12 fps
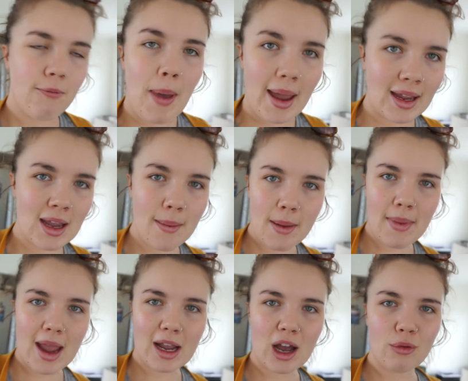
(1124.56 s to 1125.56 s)
of packing up my
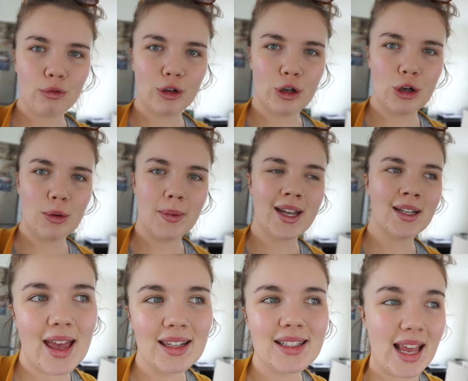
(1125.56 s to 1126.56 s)
makeup room
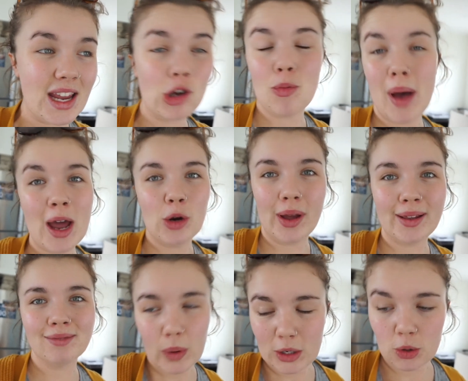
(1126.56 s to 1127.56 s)
and saying goodbye to it,
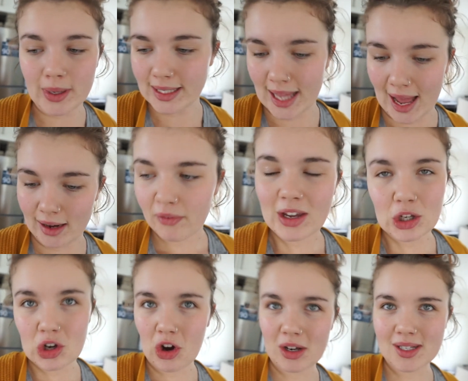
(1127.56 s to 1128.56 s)
which will be sad. Fingers
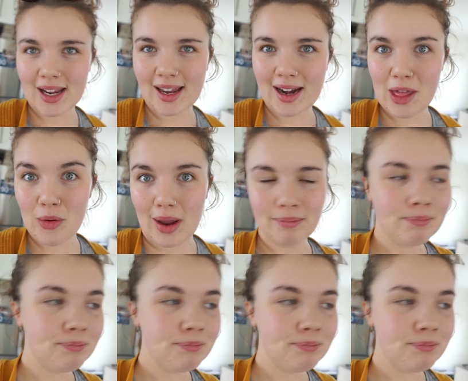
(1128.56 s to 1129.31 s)
crossed I get another one.